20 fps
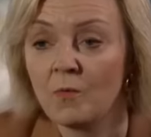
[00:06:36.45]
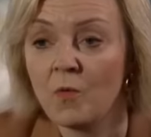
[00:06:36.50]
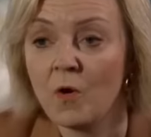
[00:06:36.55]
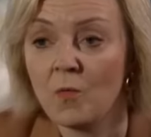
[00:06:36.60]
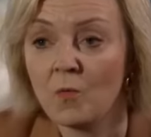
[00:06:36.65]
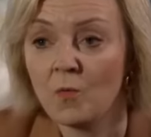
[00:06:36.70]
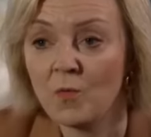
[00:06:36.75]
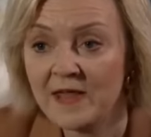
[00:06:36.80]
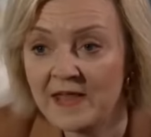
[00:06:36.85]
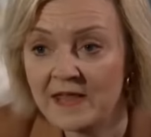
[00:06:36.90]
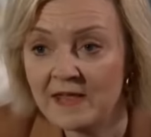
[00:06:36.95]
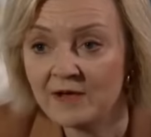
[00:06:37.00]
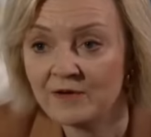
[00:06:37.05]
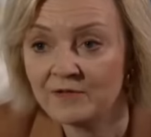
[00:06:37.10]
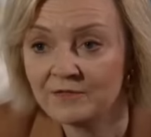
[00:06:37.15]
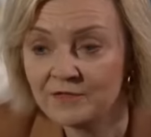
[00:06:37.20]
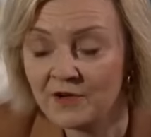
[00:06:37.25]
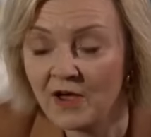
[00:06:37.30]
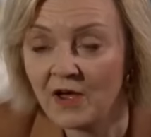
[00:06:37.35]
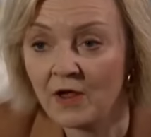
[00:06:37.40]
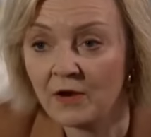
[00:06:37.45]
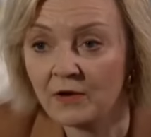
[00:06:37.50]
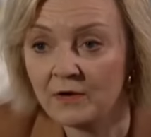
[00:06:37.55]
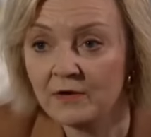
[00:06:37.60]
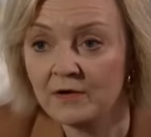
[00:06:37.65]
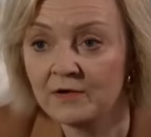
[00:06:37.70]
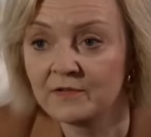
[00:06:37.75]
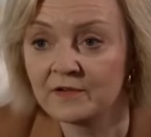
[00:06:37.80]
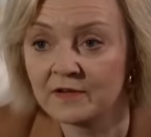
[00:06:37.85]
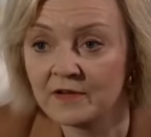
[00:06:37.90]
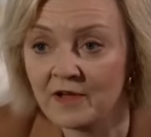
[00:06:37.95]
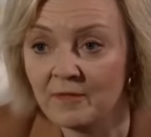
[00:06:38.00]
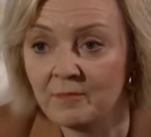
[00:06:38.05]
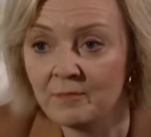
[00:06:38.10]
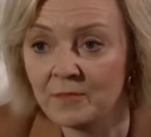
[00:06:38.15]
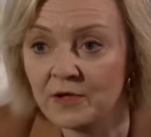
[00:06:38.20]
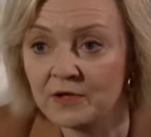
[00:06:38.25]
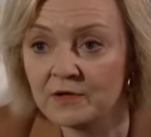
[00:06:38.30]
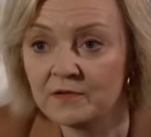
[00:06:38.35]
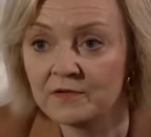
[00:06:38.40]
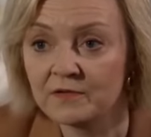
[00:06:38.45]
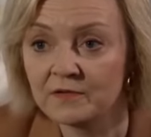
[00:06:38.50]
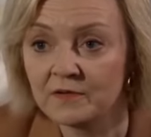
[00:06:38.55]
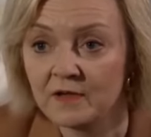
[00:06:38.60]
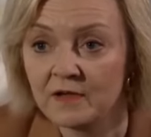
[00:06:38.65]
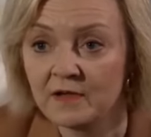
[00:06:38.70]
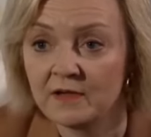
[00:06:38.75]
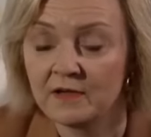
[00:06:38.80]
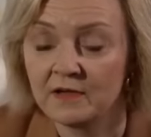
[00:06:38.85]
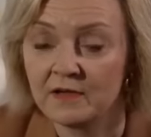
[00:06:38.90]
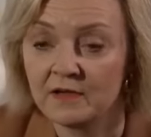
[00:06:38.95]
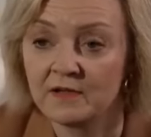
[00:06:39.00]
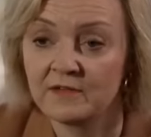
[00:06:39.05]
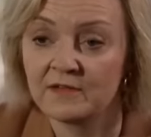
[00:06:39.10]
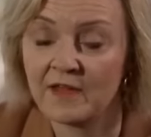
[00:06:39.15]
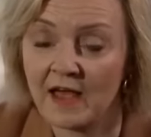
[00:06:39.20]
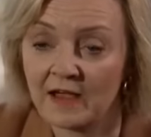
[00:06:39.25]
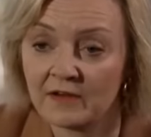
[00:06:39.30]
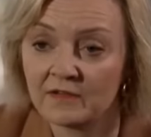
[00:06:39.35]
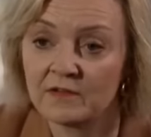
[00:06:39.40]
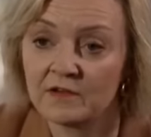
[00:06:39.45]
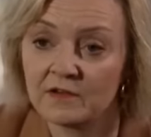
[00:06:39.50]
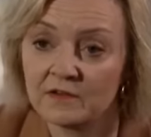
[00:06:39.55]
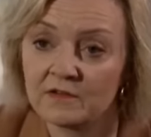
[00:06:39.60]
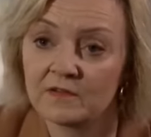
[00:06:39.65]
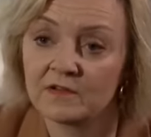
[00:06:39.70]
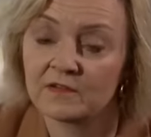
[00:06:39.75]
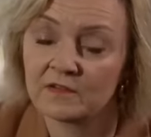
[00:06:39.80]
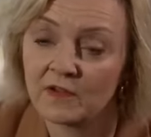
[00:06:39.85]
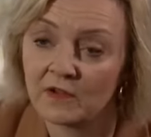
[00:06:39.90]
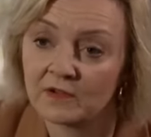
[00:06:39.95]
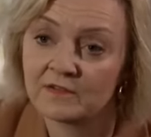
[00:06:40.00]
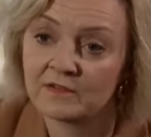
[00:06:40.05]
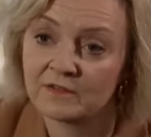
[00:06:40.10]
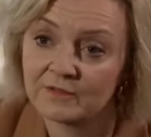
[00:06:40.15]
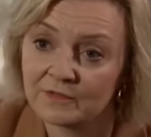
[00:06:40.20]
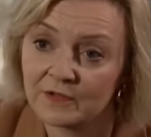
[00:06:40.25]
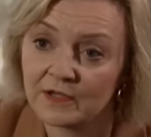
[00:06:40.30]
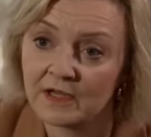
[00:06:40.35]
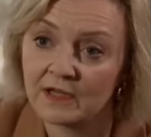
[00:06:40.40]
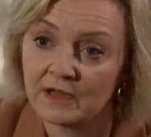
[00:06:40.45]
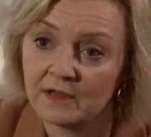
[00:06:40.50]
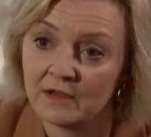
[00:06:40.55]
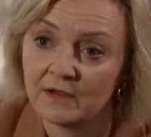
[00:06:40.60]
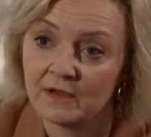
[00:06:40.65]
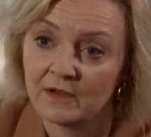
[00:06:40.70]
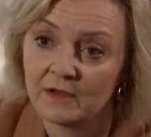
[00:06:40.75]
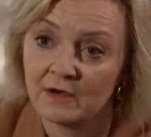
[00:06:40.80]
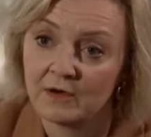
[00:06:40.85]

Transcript: And what we have done as a government is acted decisively.